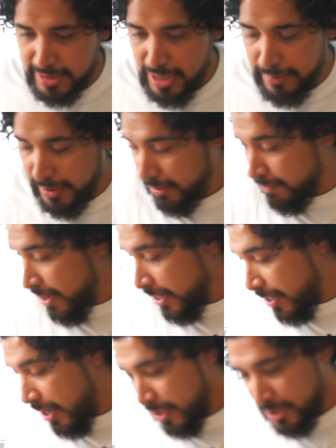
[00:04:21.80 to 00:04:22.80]
I mean, my
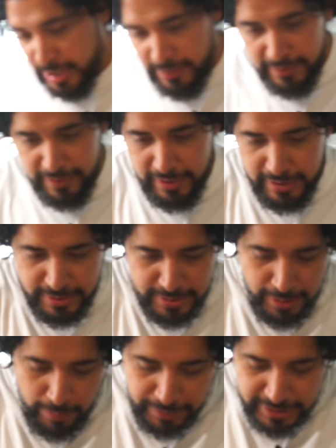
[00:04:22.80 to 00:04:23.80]
gosh, everything is
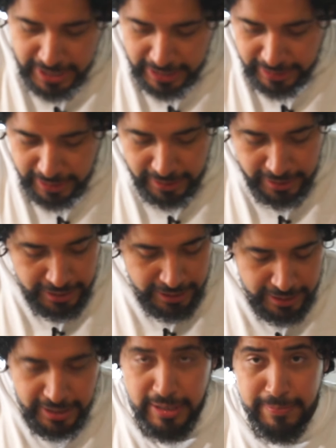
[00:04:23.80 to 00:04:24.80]
so protected,
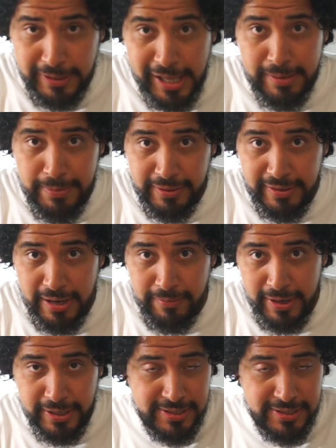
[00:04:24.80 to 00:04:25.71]
and I'm glad about that, right?